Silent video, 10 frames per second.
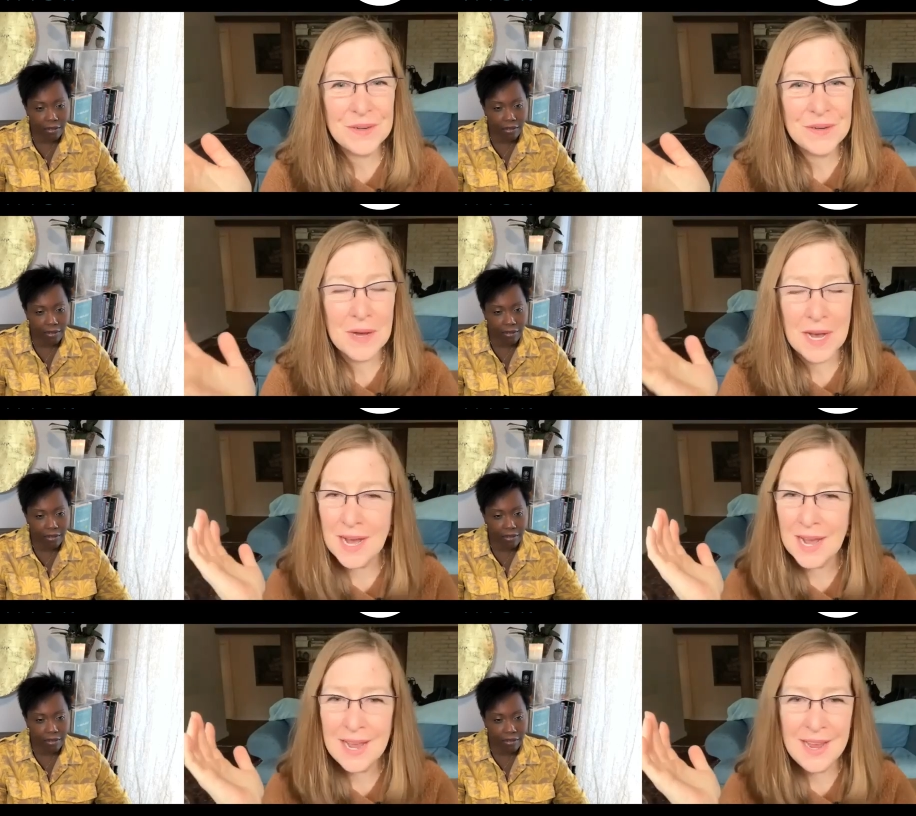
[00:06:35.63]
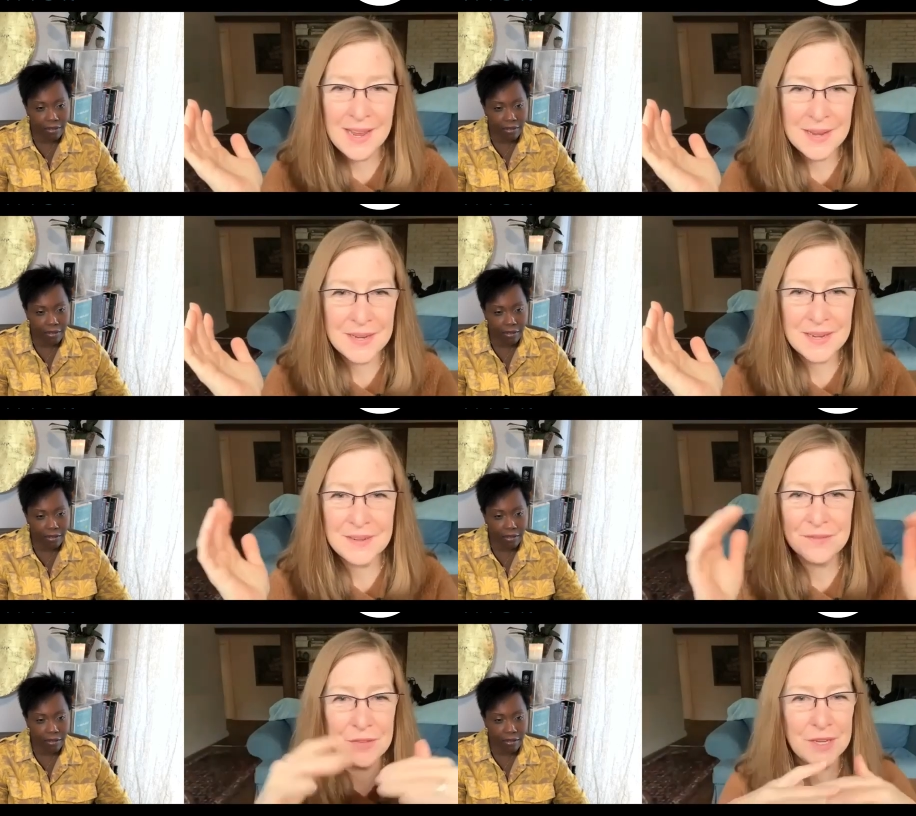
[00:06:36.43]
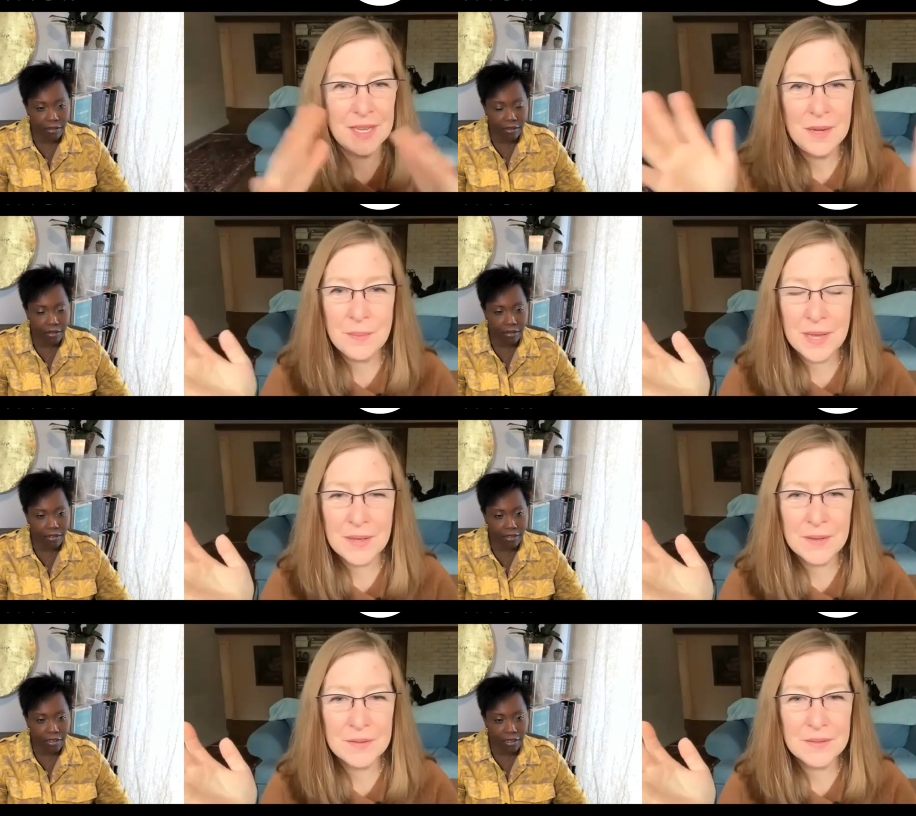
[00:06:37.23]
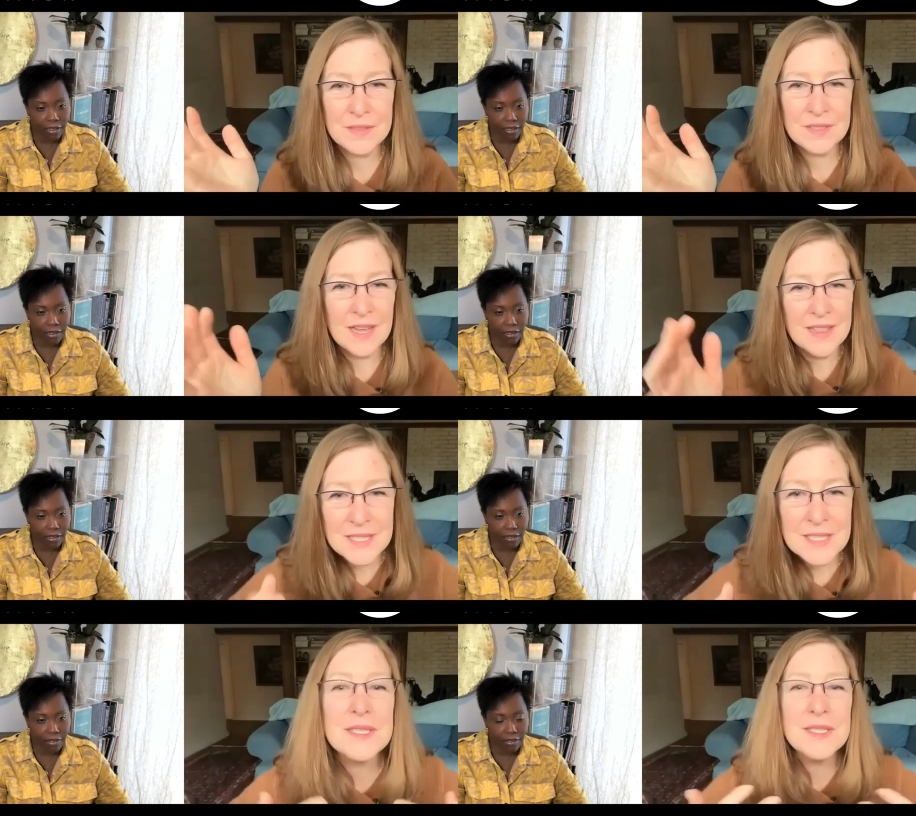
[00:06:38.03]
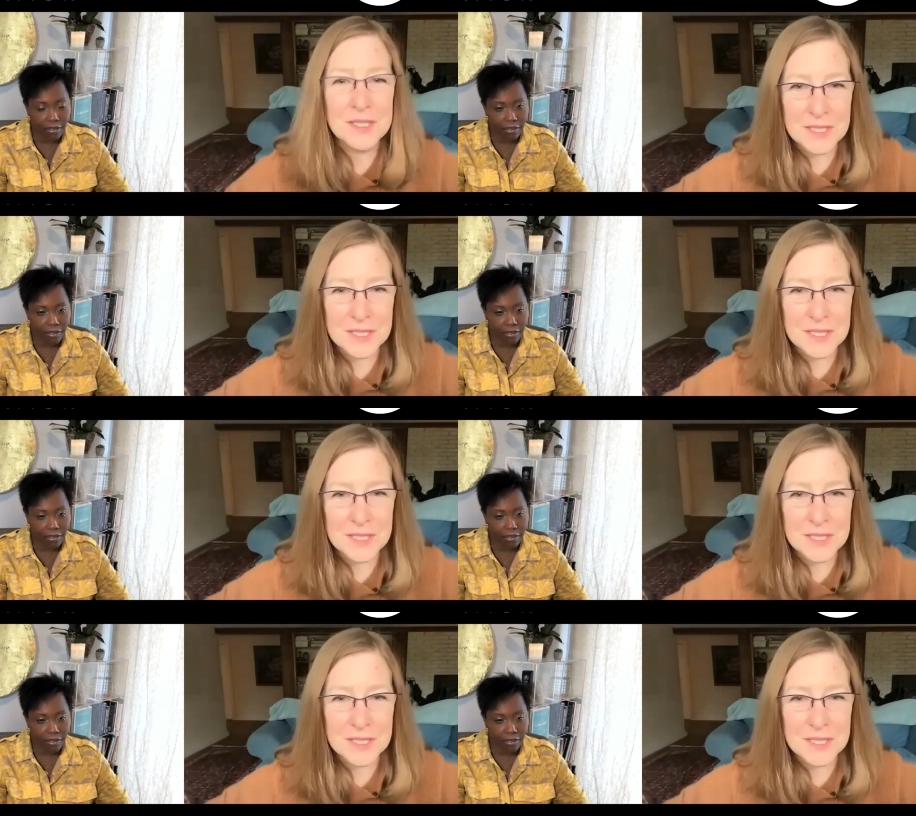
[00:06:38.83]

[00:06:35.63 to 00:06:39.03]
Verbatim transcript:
Speaker 1: go i forget about uh, this isn't